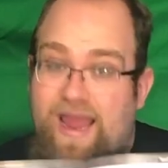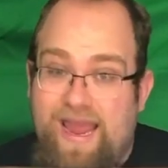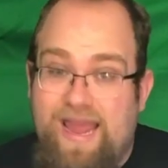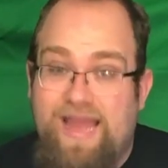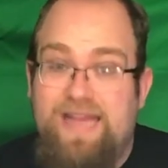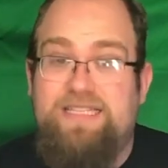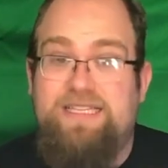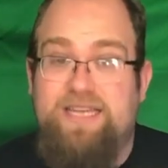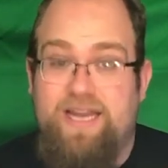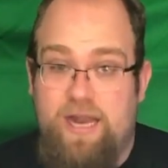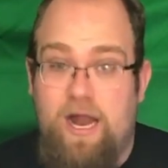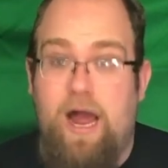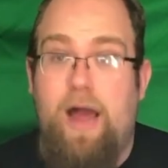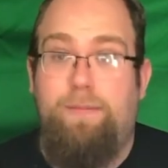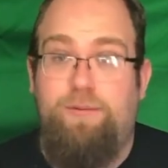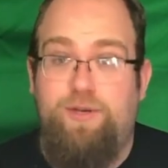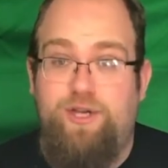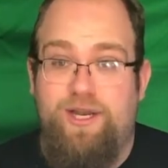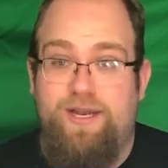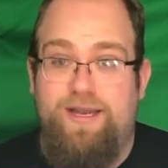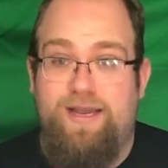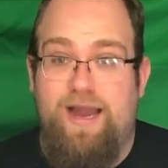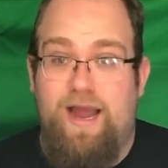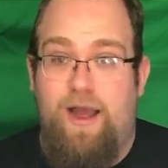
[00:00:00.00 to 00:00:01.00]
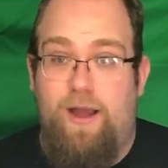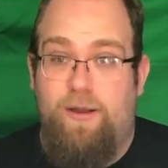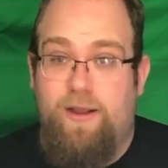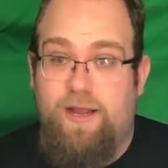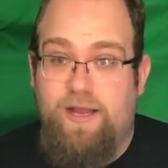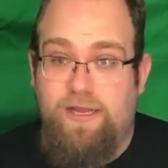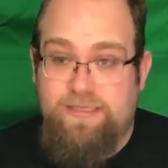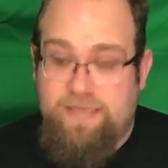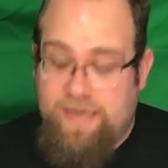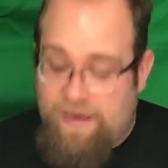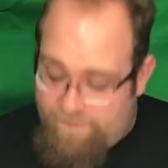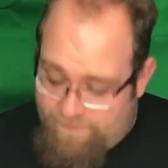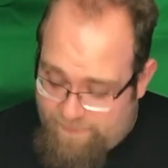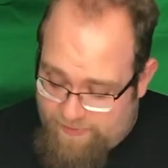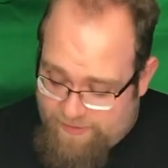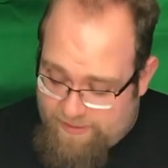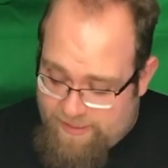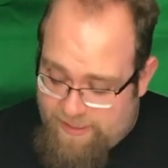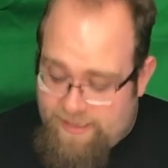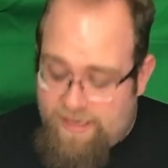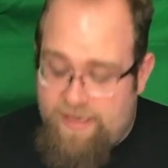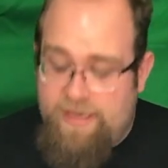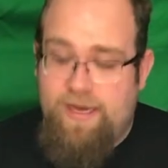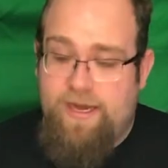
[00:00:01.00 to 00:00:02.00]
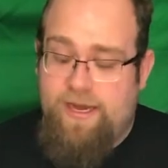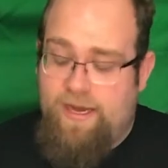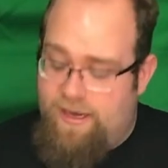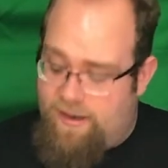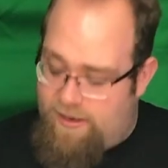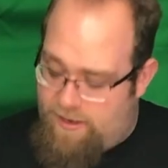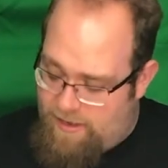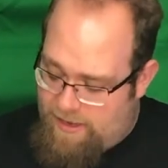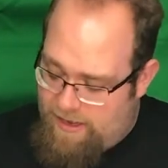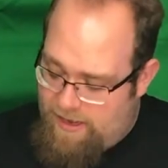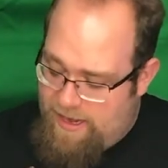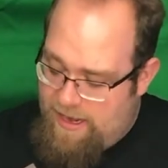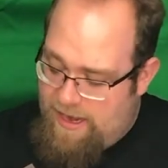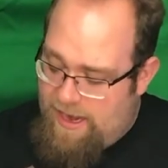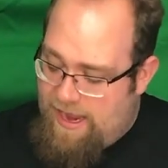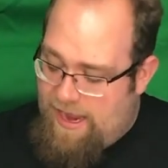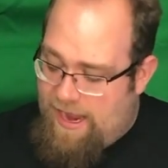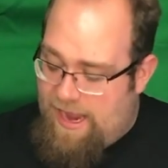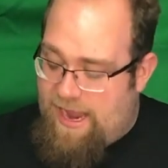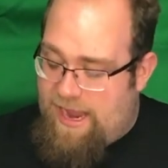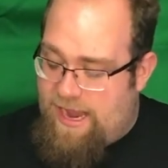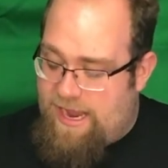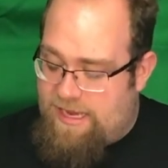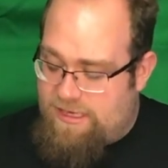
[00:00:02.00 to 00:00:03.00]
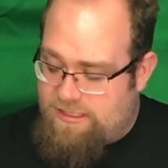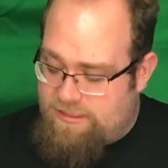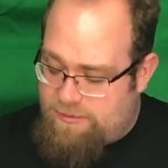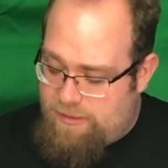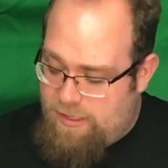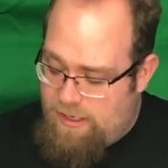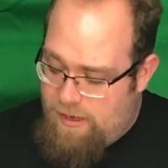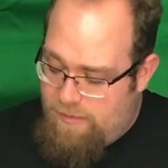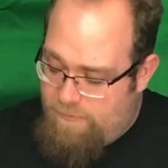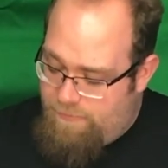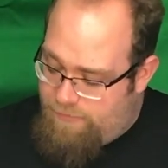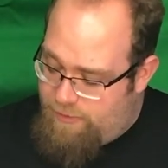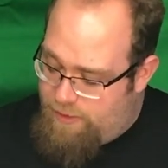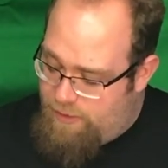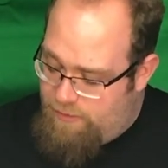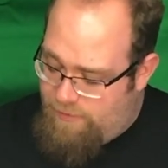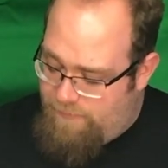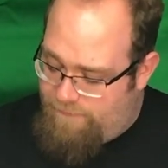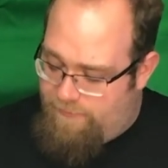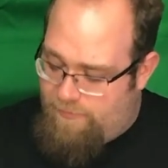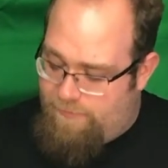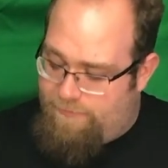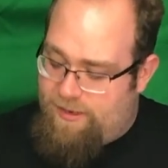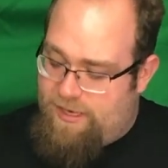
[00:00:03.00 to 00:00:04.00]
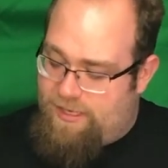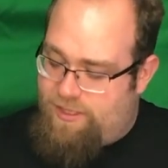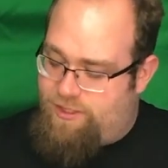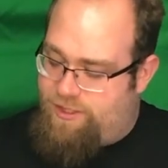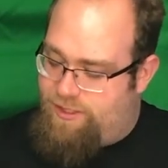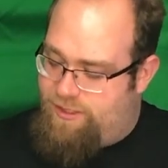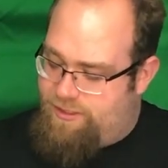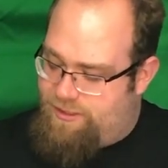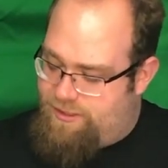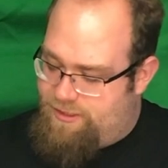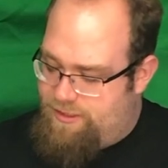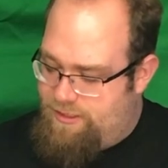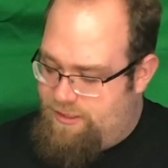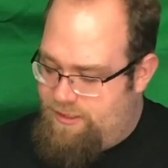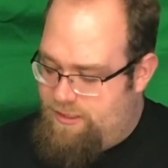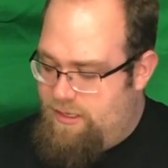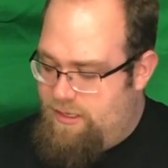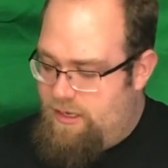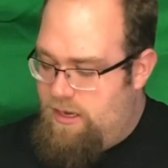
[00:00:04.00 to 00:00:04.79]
it's an option now because everything in here has beautiful pictures